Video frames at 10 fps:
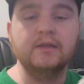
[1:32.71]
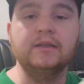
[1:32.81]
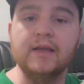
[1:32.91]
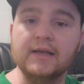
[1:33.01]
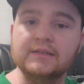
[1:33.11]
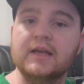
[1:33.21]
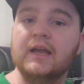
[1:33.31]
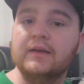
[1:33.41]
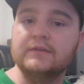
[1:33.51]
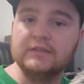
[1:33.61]
yes, I
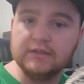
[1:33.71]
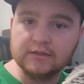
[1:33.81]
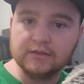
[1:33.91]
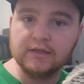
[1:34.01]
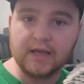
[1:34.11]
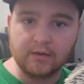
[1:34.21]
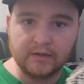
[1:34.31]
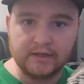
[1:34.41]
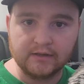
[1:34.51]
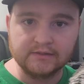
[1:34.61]
have seen The Owl
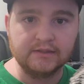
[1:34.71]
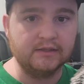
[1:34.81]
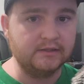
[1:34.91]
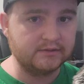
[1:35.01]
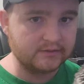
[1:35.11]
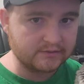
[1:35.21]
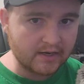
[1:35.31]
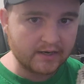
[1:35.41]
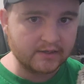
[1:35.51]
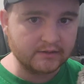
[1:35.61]
House in its
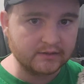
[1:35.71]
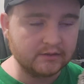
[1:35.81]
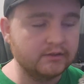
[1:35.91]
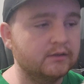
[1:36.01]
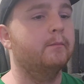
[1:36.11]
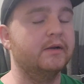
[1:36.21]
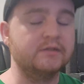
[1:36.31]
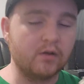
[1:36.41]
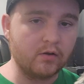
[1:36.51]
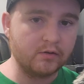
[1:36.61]
entirety,
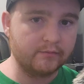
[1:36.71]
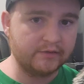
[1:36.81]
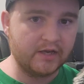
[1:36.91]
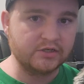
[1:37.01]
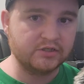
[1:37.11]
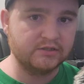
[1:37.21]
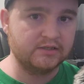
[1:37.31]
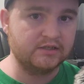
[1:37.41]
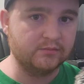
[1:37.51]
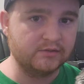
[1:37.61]
but all the reactions
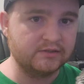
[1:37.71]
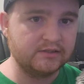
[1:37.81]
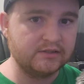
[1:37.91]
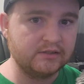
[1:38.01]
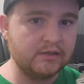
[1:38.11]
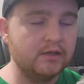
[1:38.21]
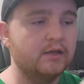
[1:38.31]
that you will see,